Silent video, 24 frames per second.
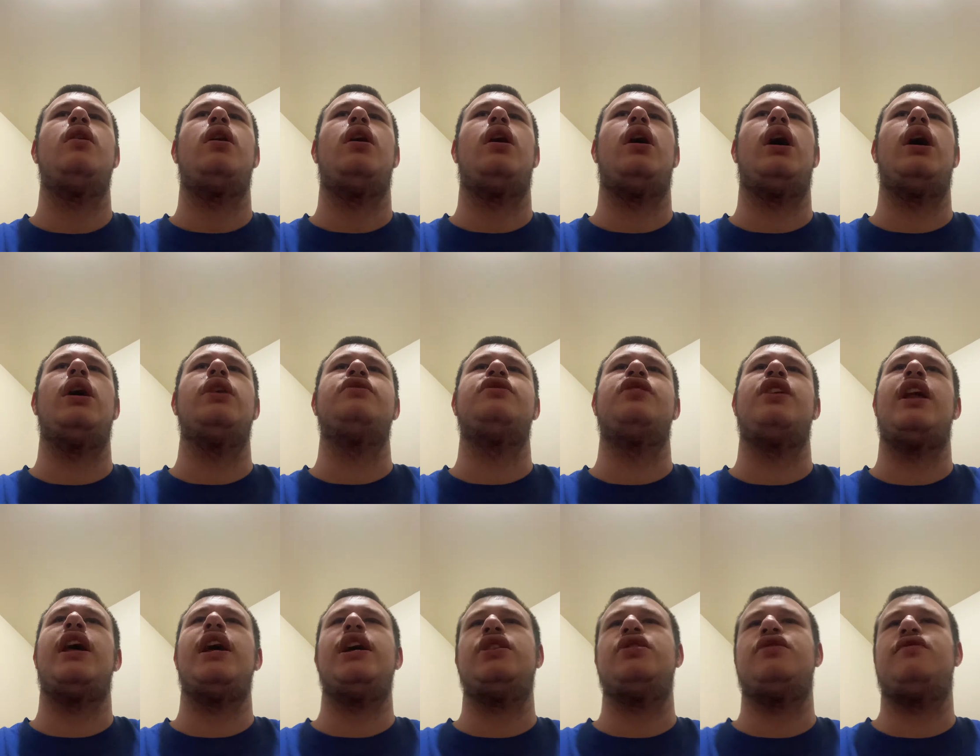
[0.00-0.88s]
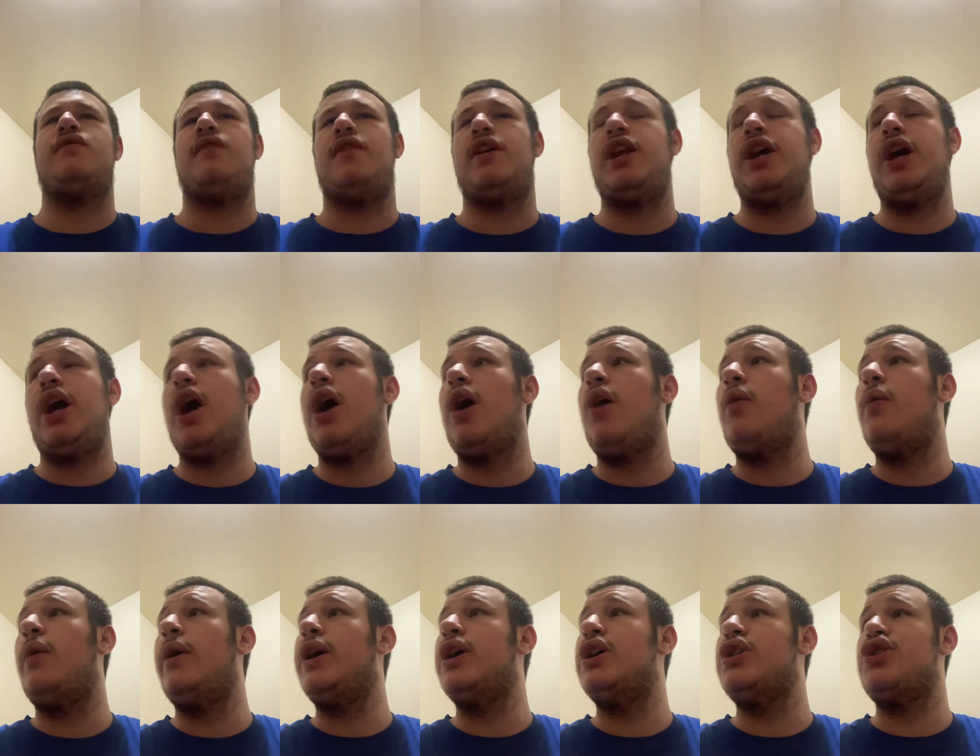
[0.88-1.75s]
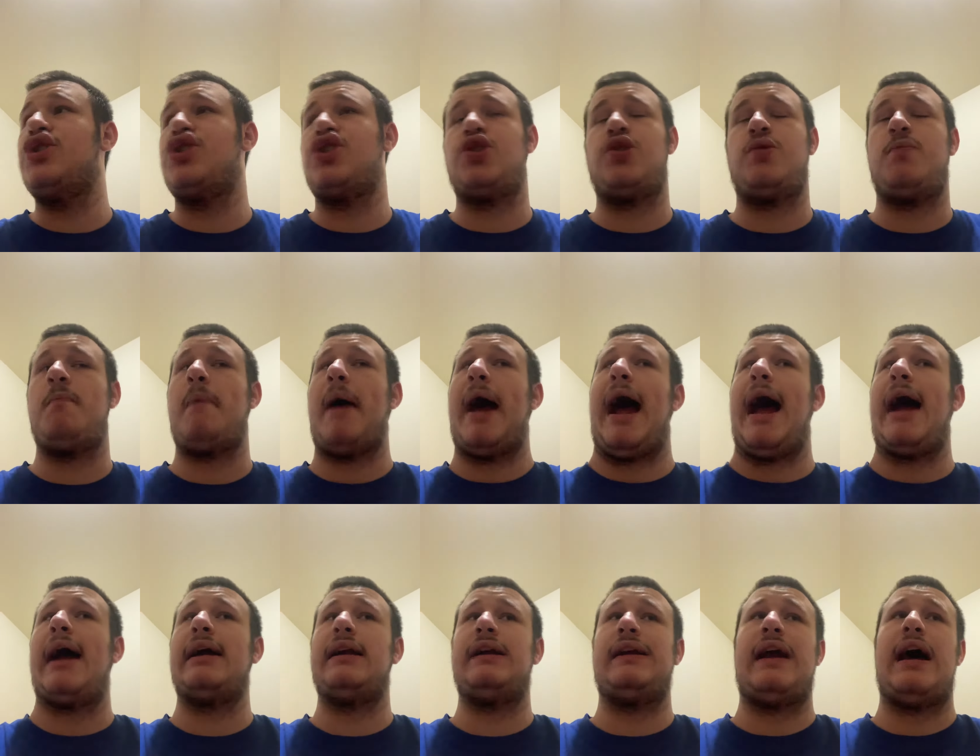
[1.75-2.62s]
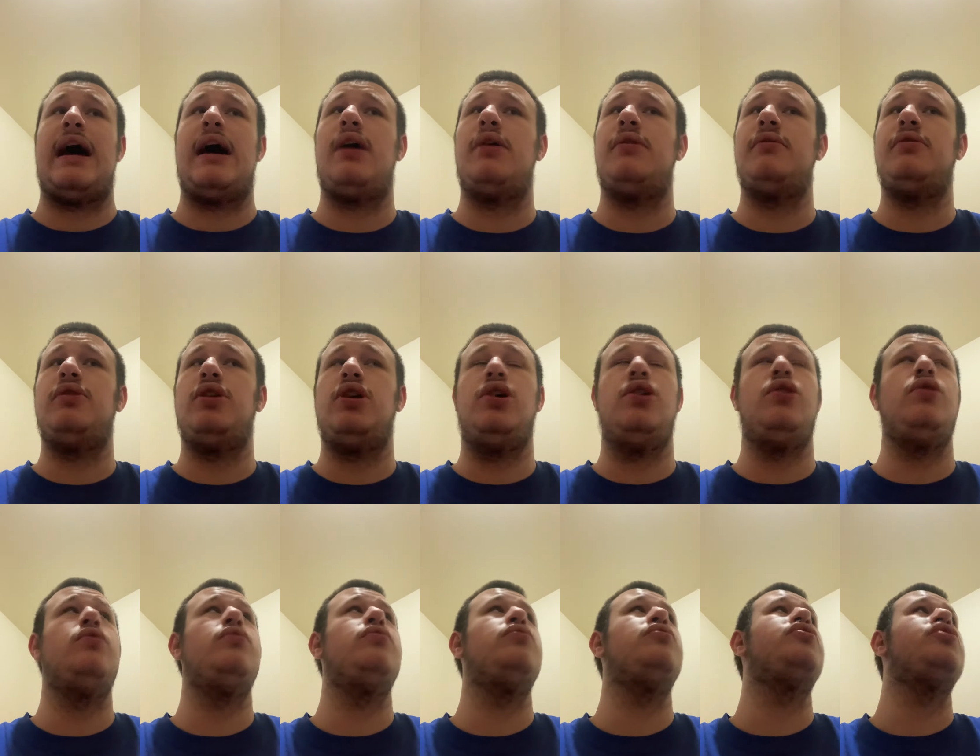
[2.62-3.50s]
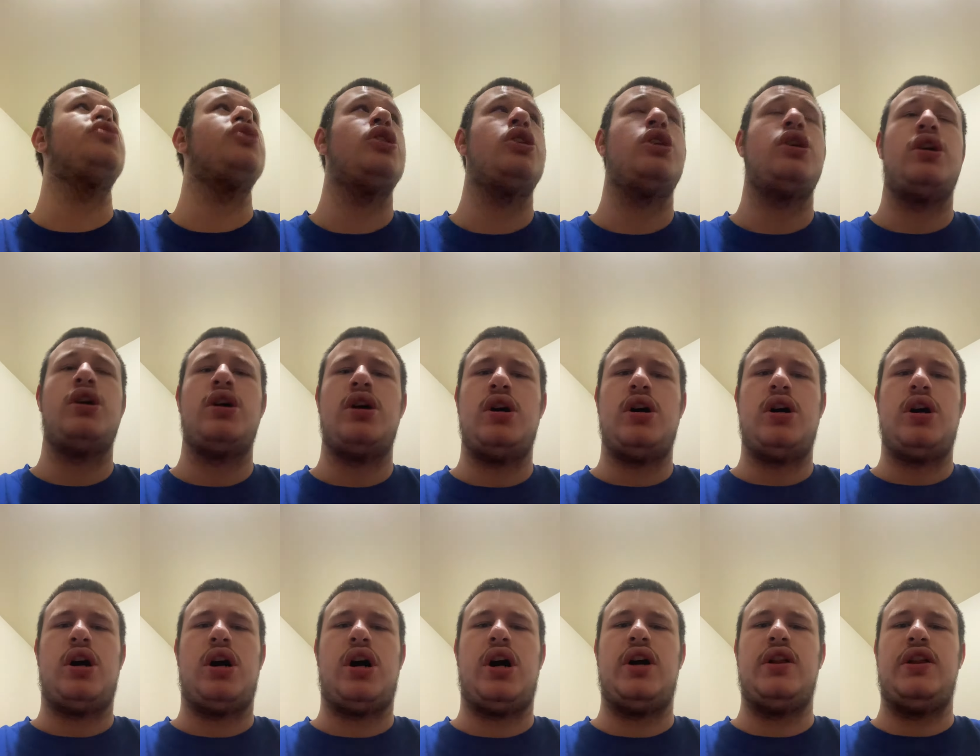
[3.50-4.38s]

Uh, today's video is SmackDown news. Uh,